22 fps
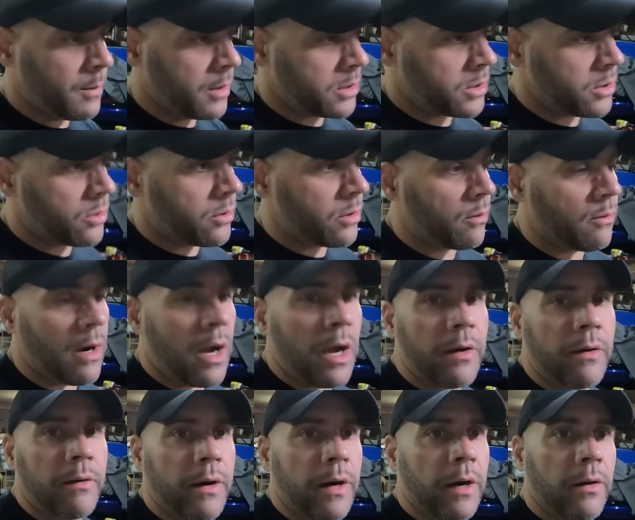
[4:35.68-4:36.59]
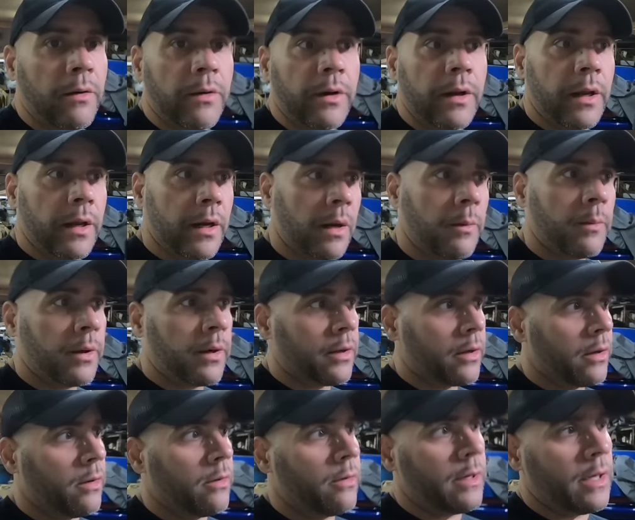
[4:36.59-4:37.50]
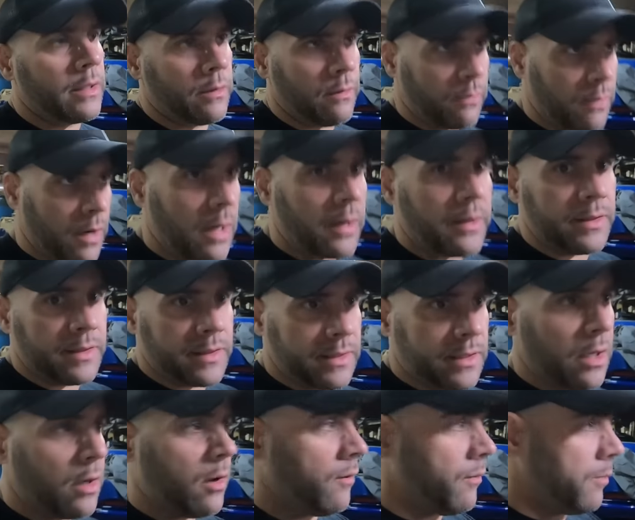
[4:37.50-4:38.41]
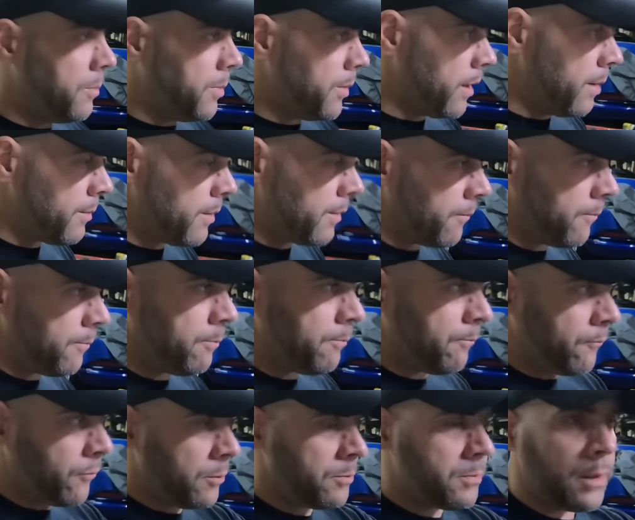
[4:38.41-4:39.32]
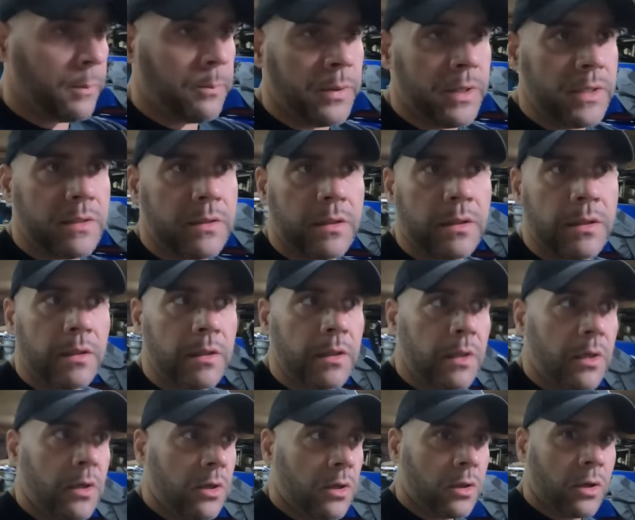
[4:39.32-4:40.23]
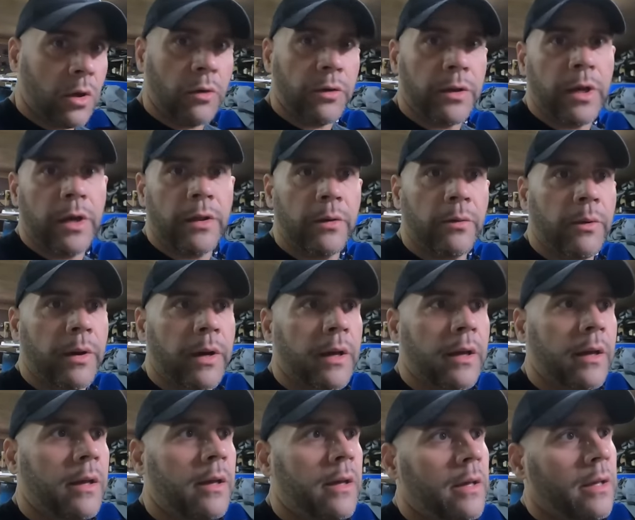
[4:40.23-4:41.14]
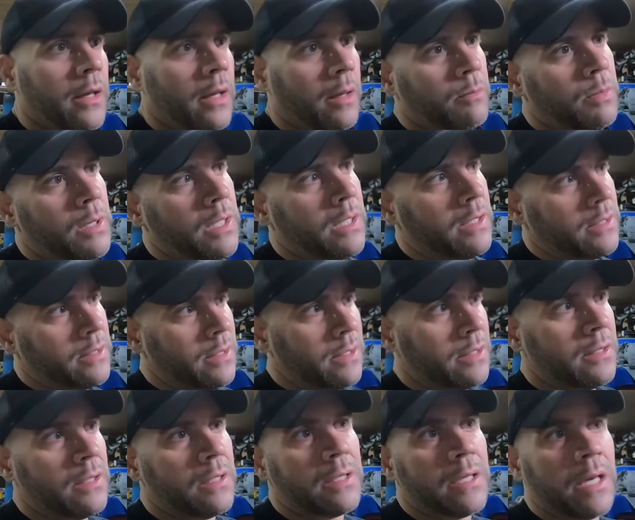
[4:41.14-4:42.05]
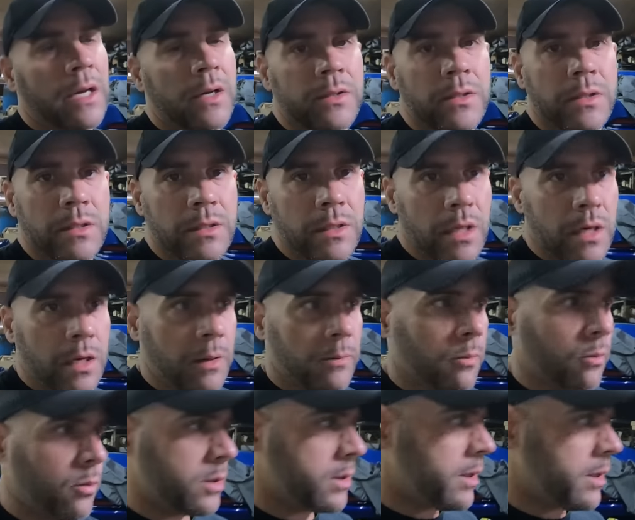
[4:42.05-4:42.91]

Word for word: I'm going to turn the rod around and I'm going to go, not the rod itself, but I'm going to flip the piston, go the other way, and make it 60 thousandths up,